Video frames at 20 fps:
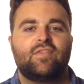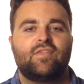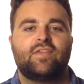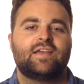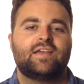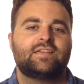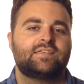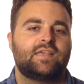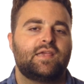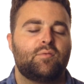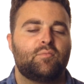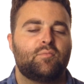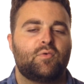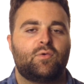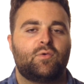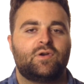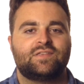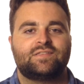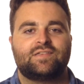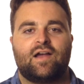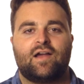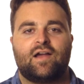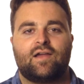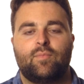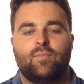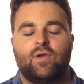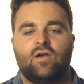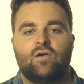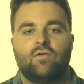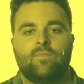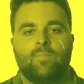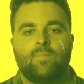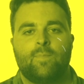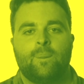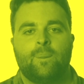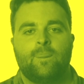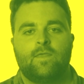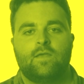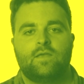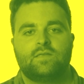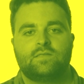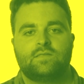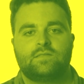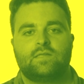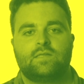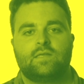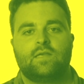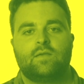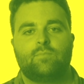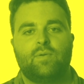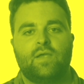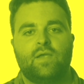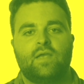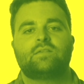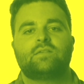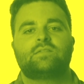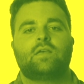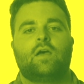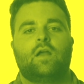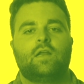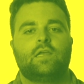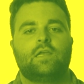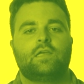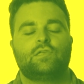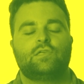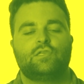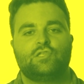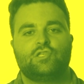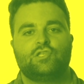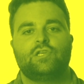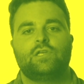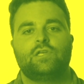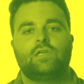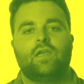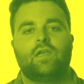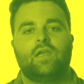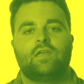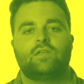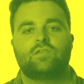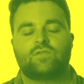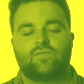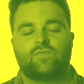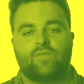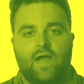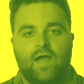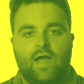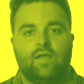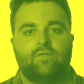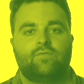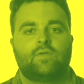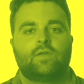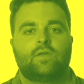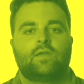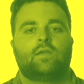the next camera I wanna talk about is the Panasonic GH5.